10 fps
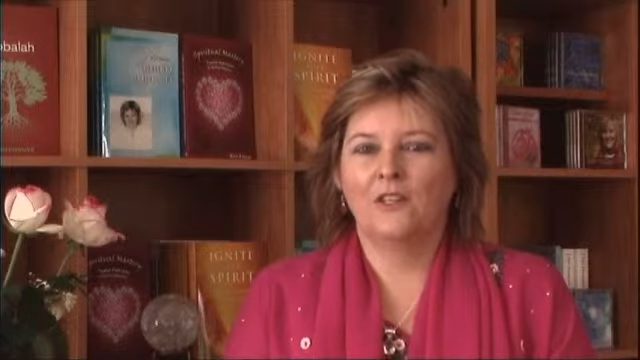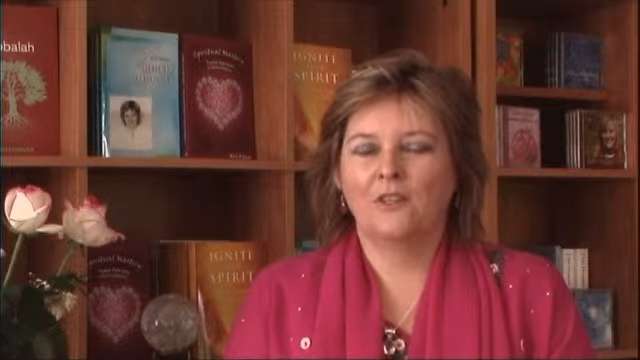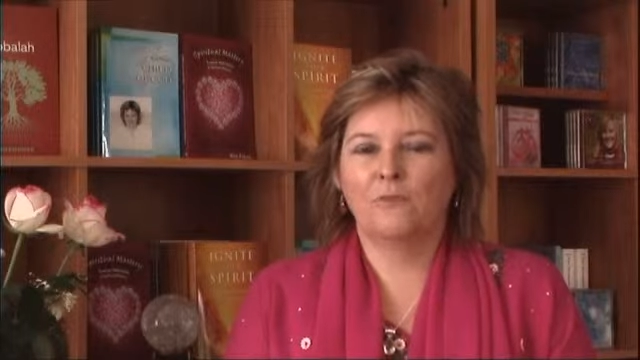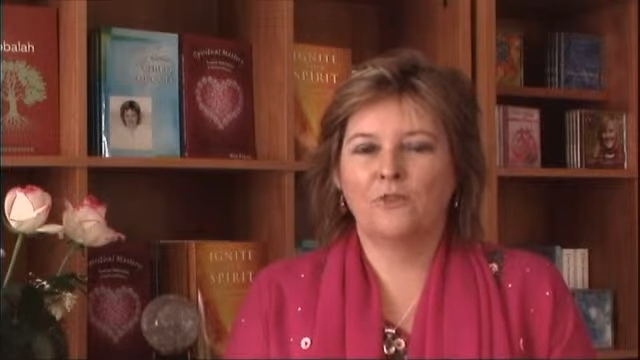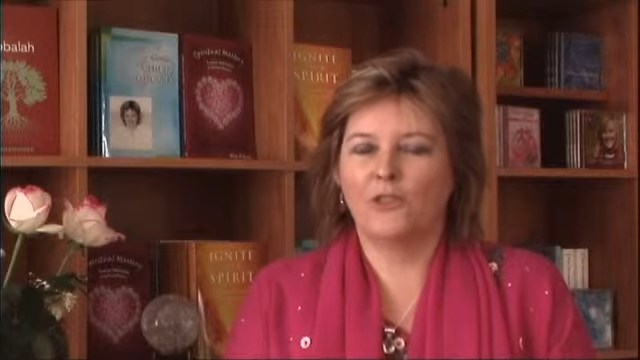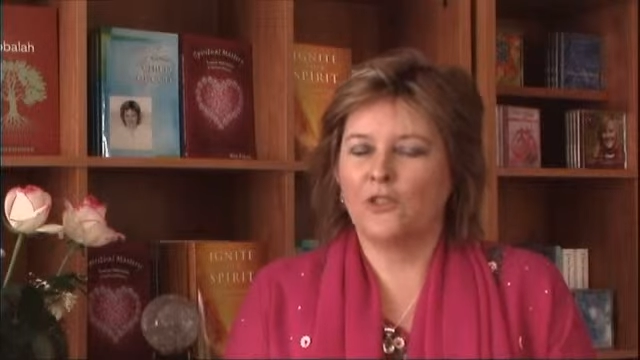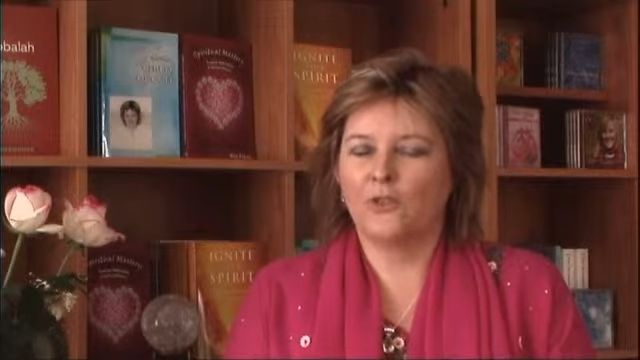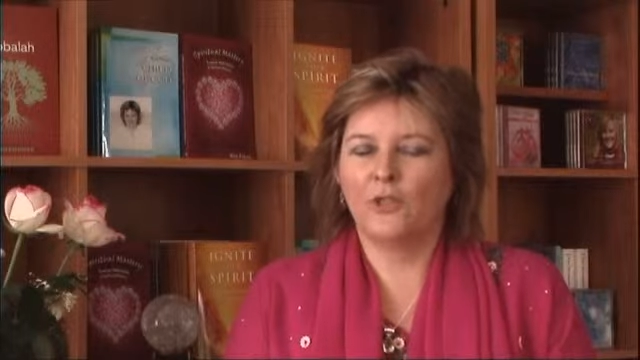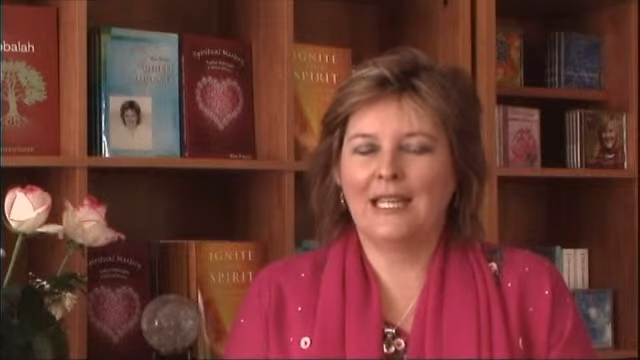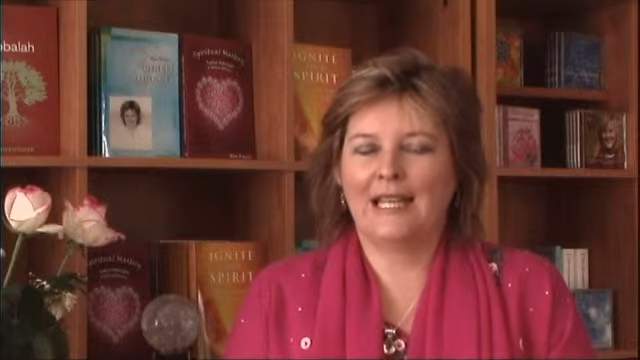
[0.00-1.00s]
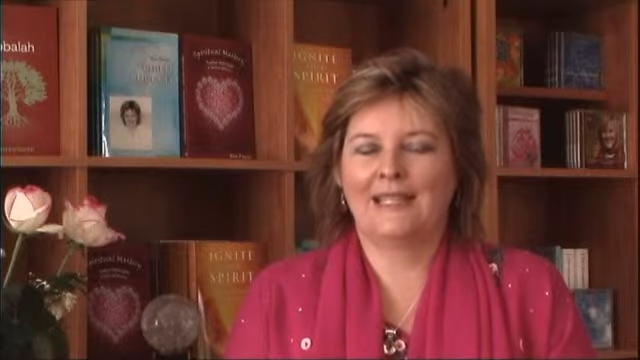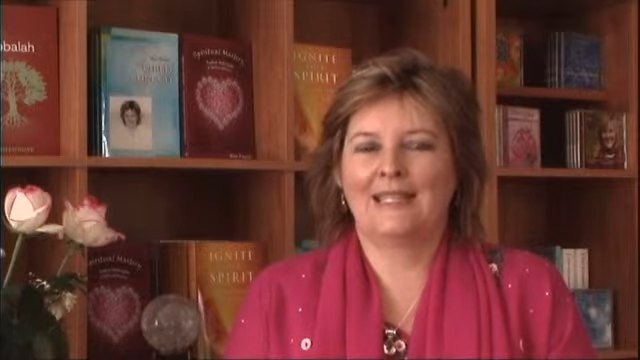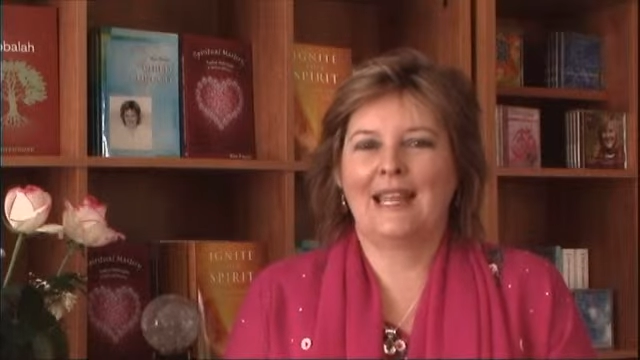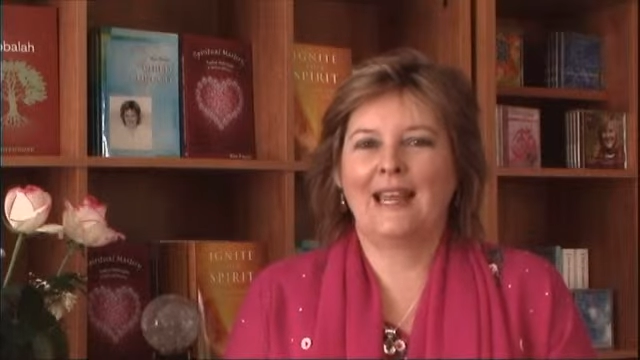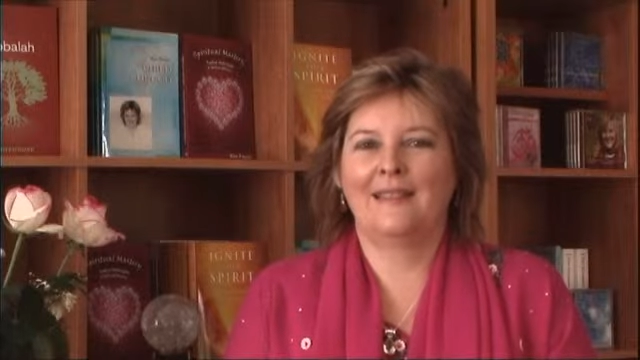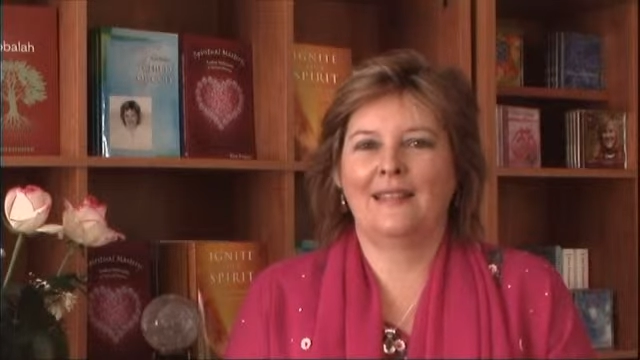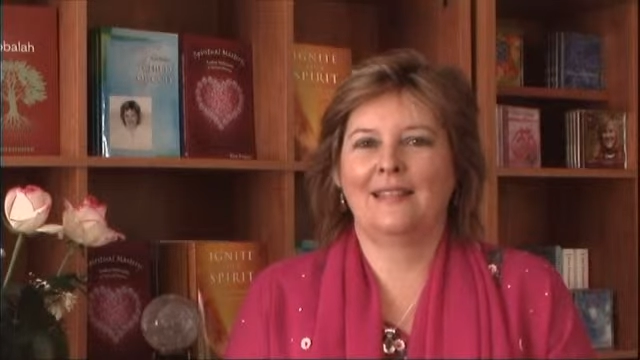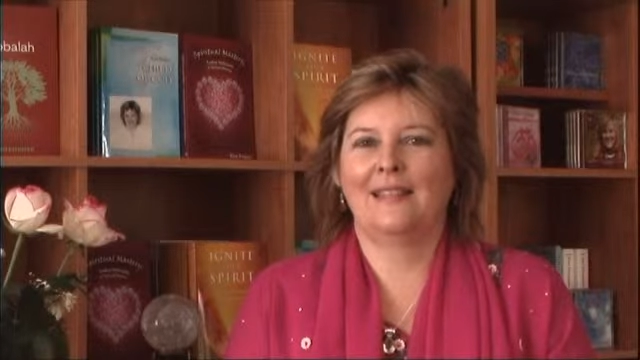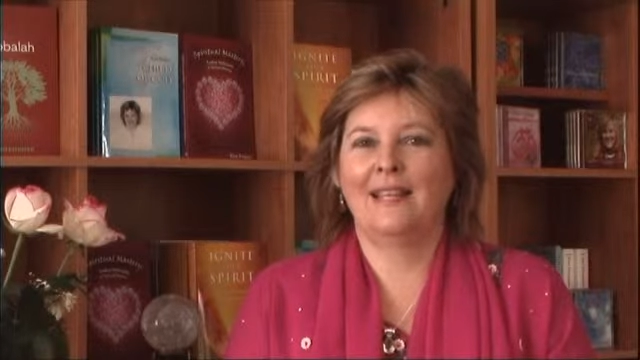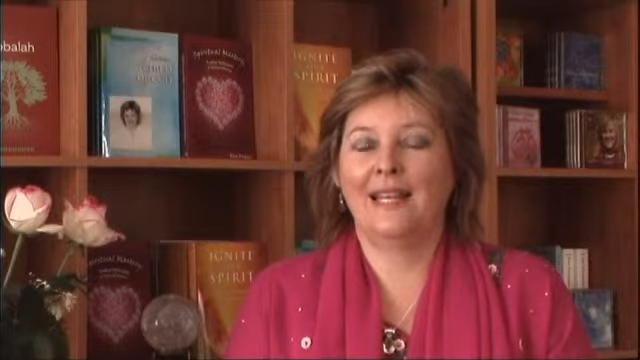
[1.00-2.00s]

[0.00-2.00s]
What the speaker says: To truly understand this,